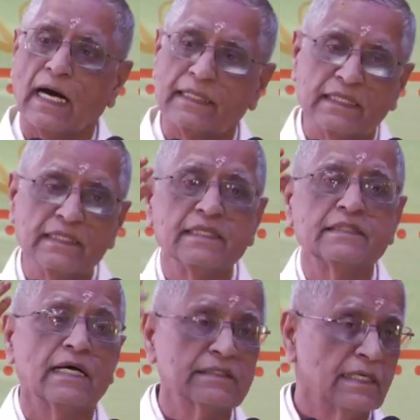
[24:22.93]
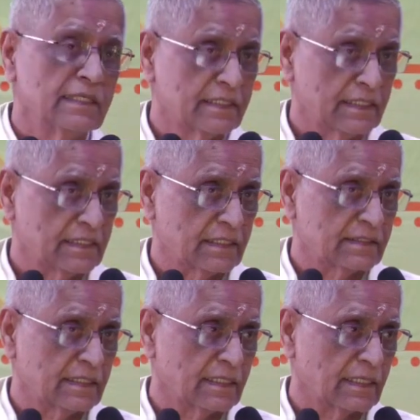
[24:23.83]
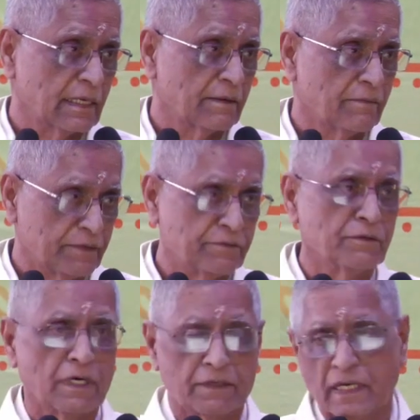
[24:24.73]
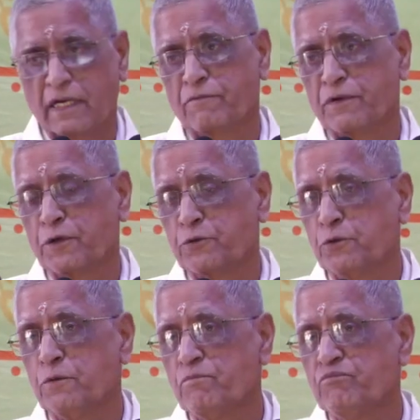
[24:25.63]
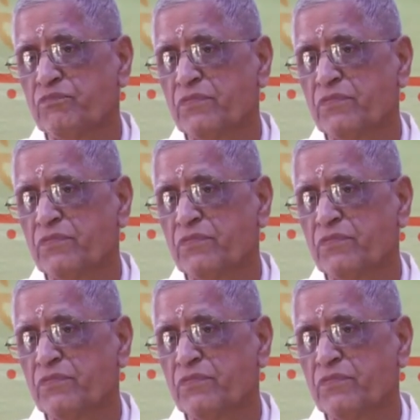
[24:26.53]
And then the Itihasa literature which we are referring to,